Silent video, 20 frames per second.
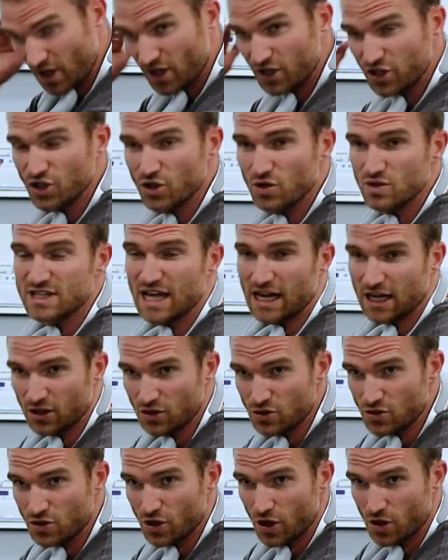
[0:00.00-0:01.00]
use that
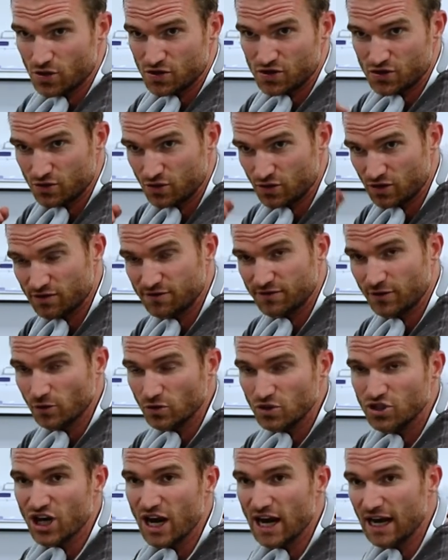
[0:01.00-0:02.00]
glucose through the full
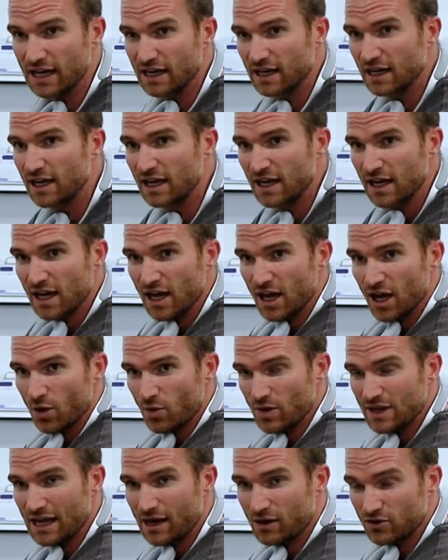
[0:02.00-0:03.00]
chain
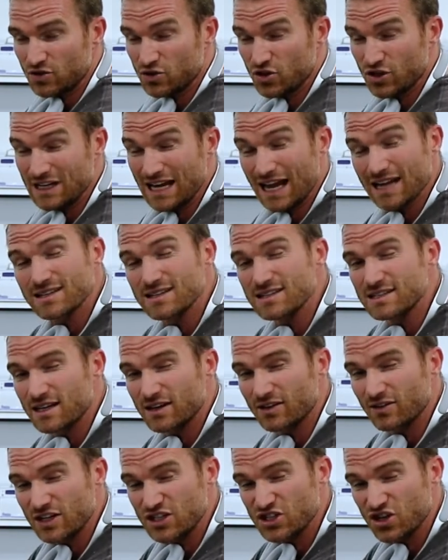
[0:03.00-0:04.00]
without
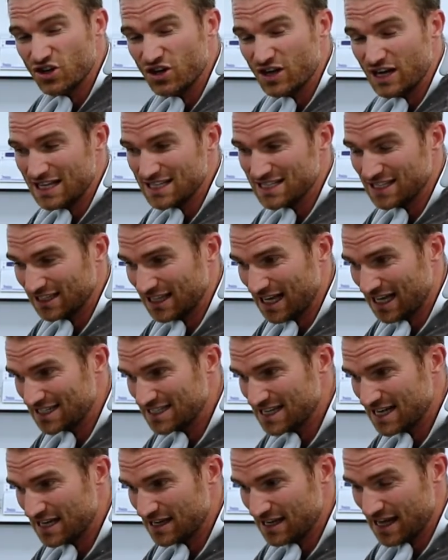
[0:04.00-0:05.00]
necessarily turning it into
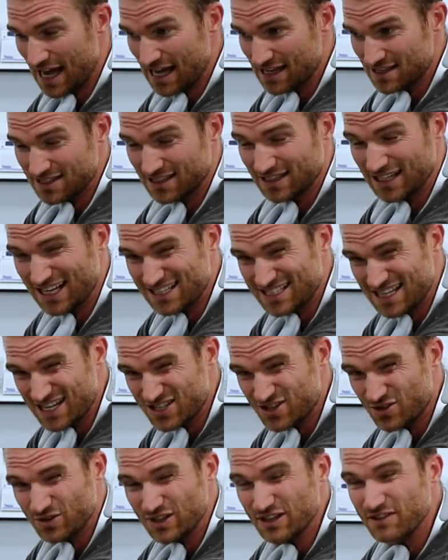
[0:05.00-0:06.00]
lactate, hence
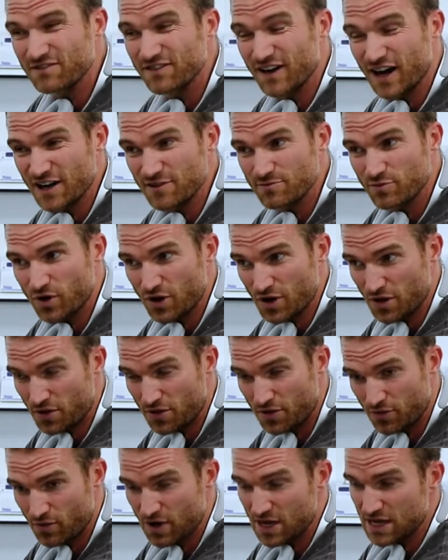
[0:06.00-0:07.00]
lactate's only
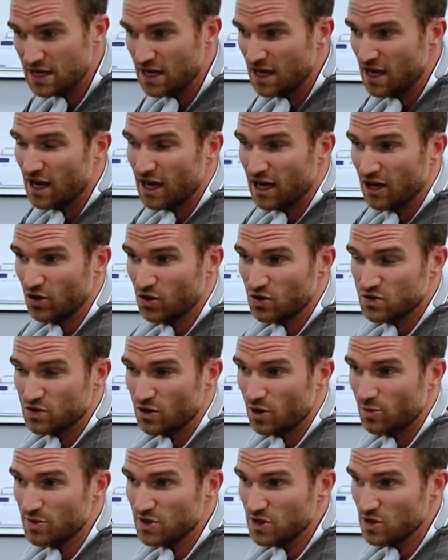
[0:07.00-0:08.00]
5.3, and also
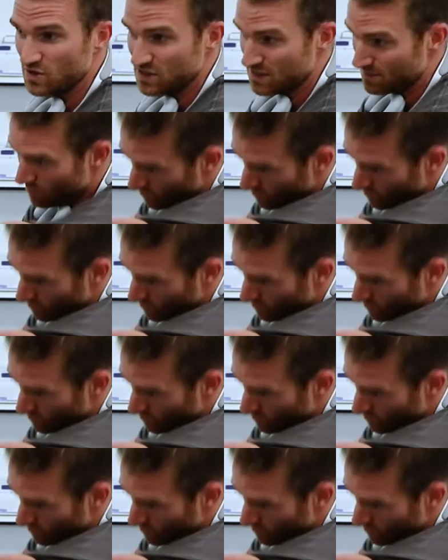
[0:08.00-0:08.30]
I'll be using